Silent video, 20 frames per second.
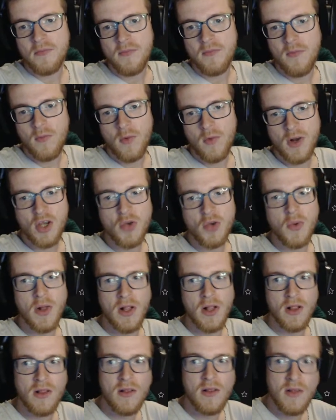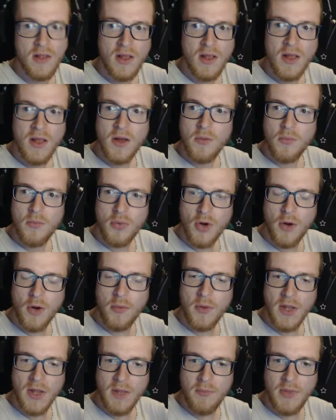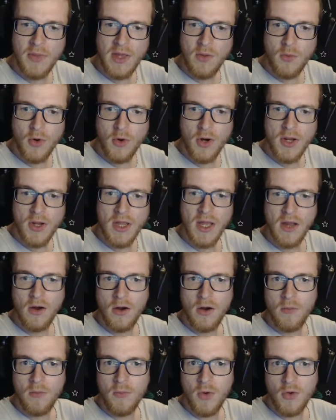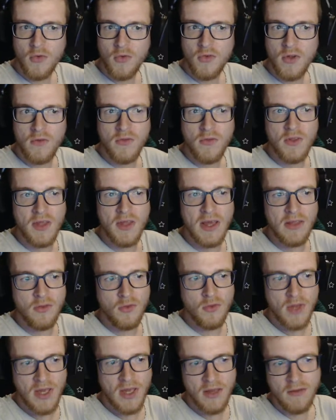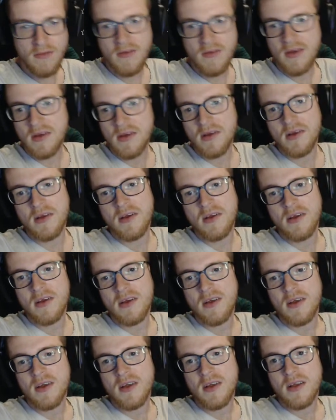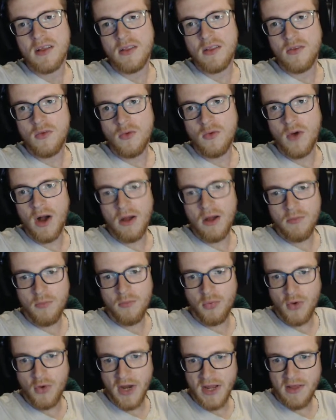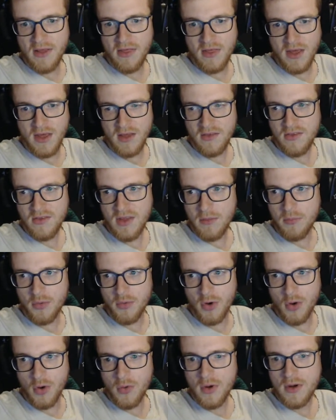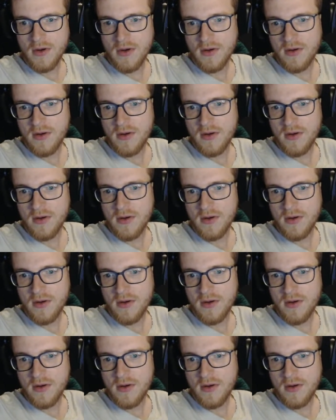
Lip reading: Which will probably be working on most of the day today to unbreak things that broke.